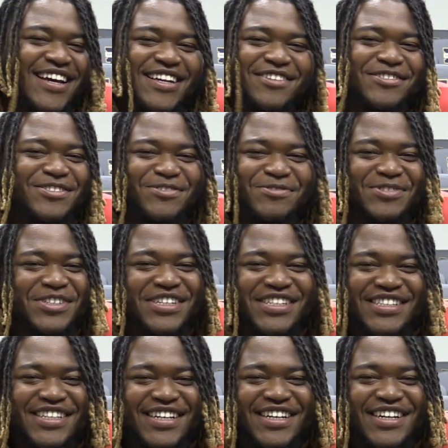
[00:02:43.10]
they do some
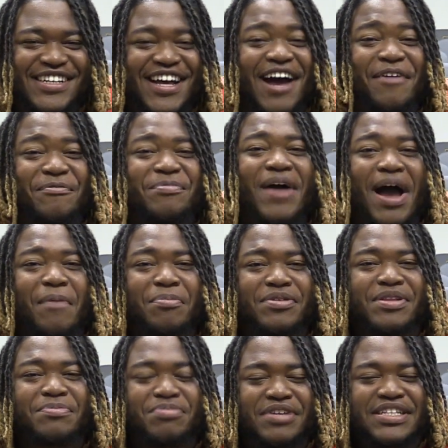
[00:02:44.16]
weird thing. I, I put
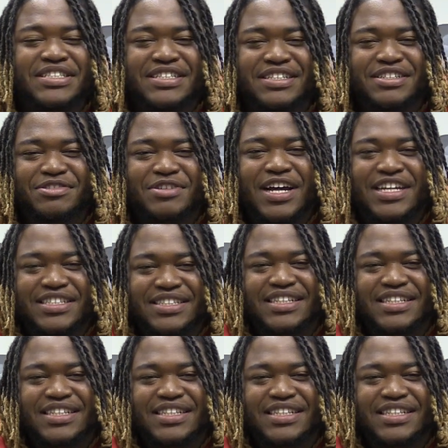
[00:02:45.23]
the president of the United